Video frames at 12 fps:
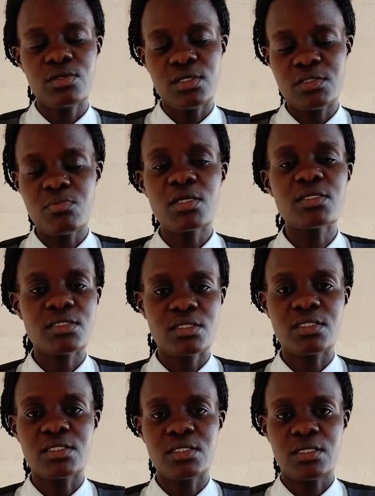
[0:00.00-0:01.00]
it makes
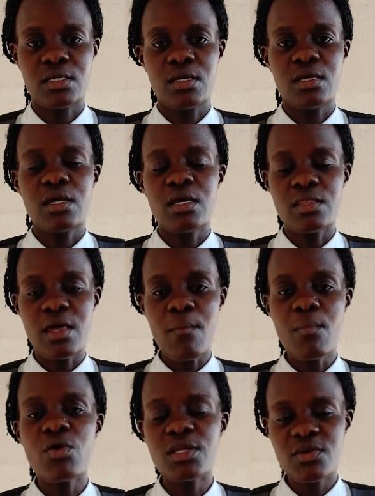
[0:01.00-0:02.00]
it. The
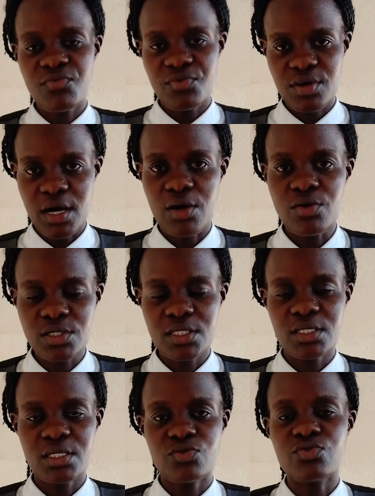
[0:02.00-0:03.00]
more difficult
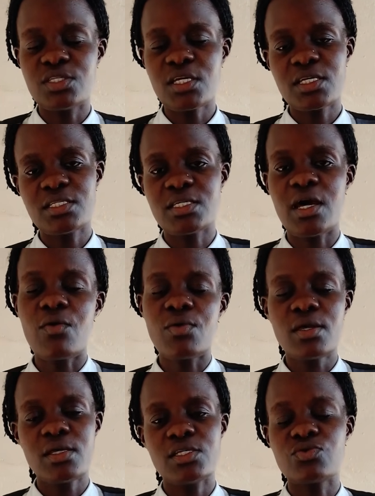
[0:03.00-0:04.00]
to take it
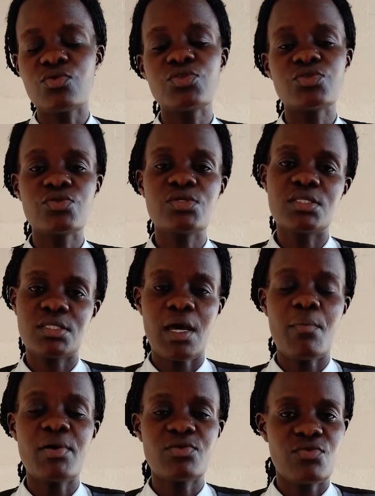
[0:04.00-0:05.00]
away, it constitutes
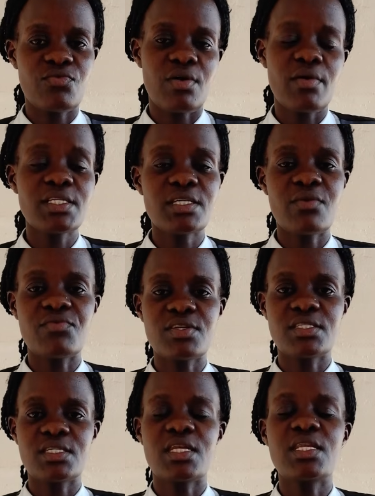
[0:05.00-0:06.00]
a part of what? A
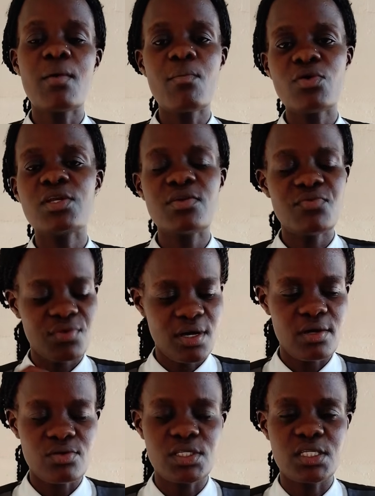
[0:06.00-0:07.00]
fixture. The more
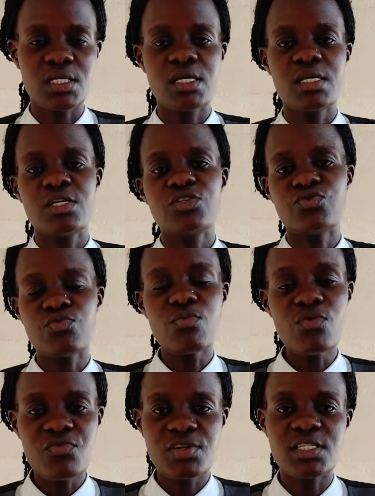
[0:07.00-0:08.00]
difficult to
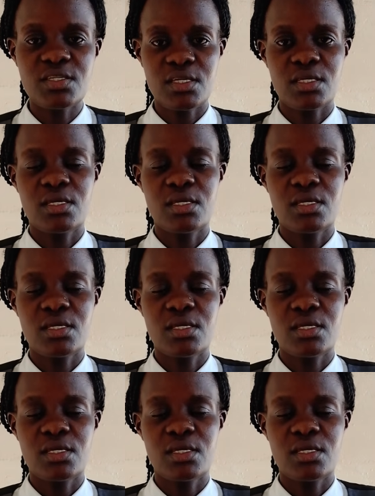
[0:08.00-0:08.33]
move it